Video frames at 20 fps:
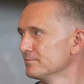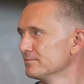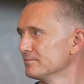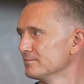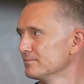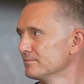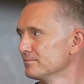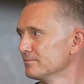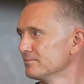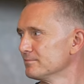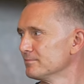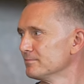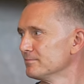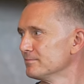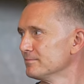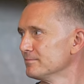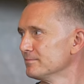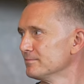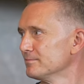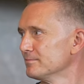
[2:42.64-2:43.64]

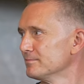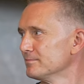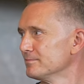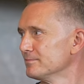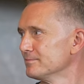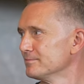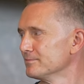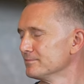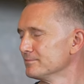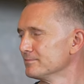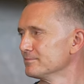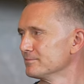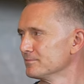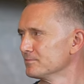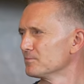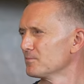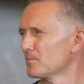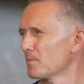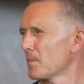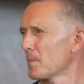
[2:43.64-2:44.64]

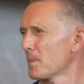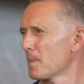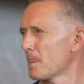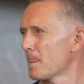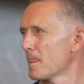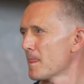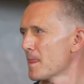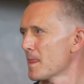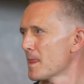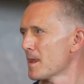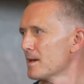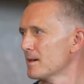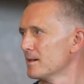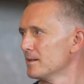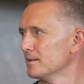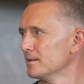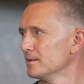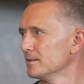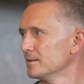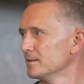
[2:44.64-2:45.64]

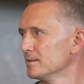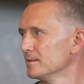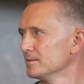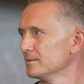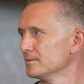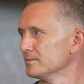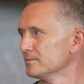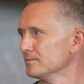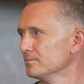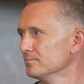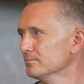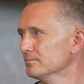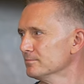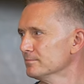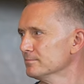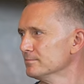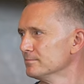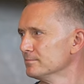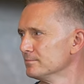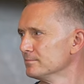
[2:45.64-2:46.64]

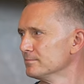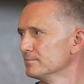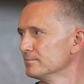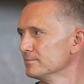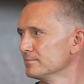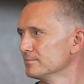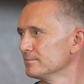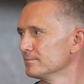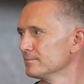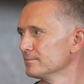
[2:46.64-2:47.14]
The person shown says nothing.